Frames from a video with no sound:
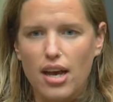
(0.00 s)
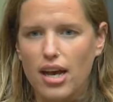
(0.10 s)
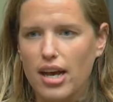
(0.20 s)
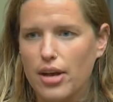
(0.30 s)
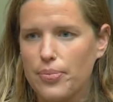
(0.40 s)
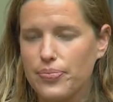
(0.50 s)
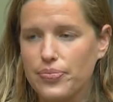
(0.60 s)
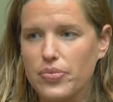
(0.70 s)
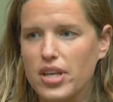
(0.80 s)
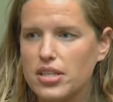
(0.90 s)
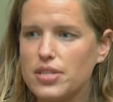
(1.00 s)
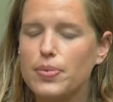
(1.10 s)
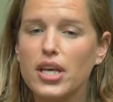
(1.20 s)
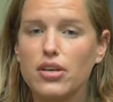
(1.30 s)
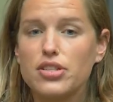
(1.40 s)
um, just
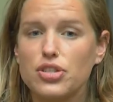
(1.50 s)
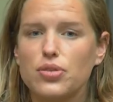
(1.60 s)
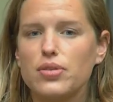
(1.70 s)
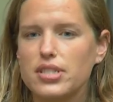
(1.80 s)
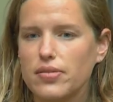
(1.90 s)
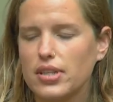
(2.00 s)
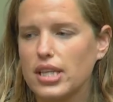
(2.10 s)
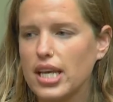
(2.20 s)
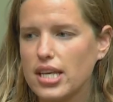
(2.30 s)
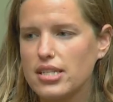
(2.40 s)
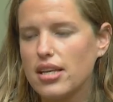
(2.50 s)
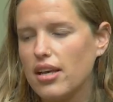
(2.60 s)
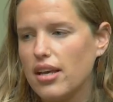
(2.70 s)
being good stewards of the land.